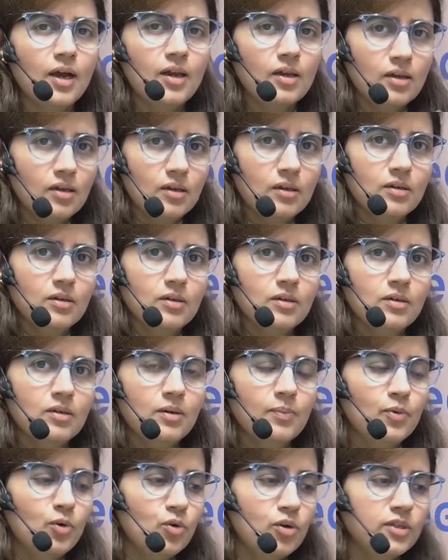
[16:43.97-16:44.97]
I'll
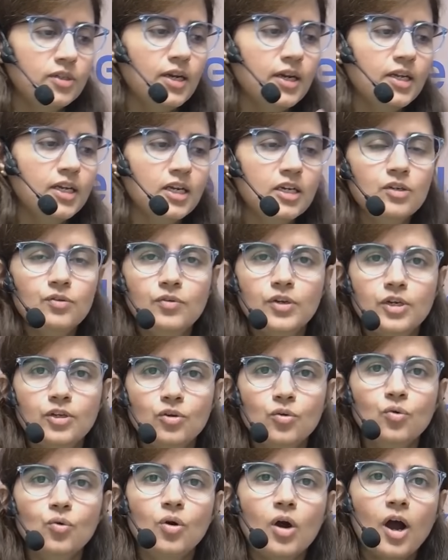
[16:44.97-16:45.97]
uh, upload a dedicated
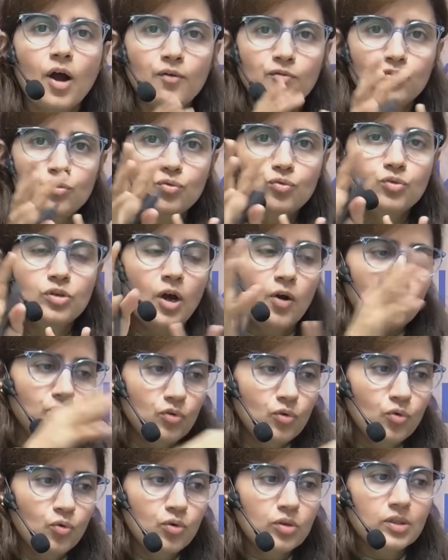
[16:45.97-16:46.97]
video how to
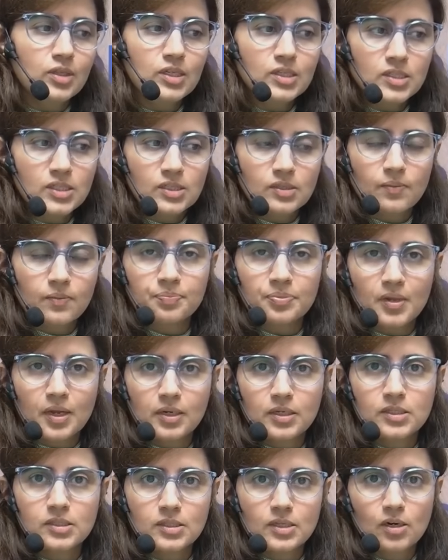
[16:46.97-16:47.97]
download this
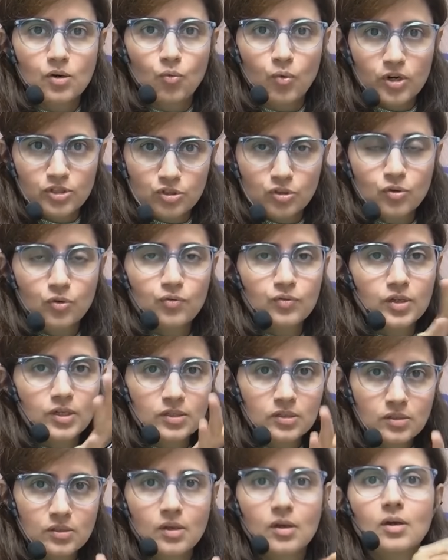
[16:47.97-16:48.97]
distilled version of
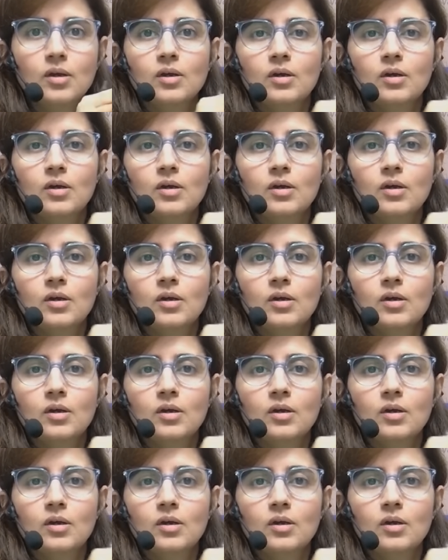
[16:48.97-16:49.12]
this